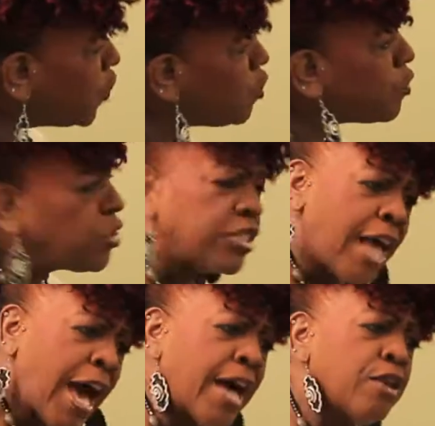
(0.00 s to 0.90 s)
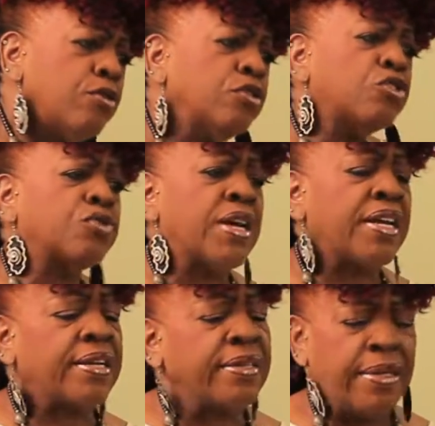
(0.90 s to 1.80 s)
funeral and died on the
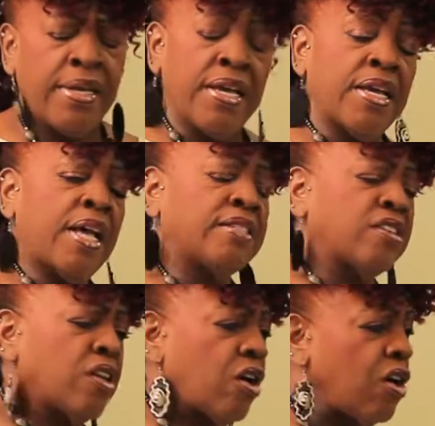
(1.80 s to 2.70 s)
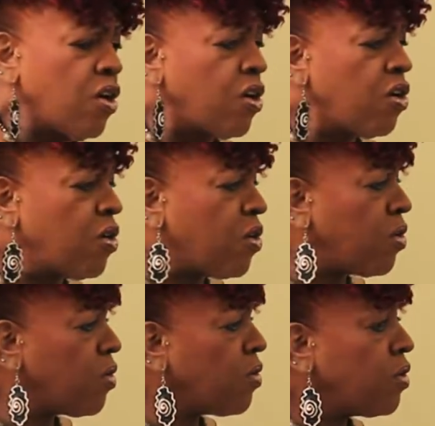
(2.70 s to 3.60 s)
train. And I said, oh.
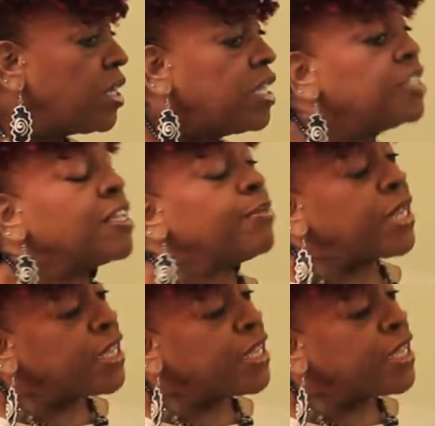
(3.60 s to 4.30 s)
He said, but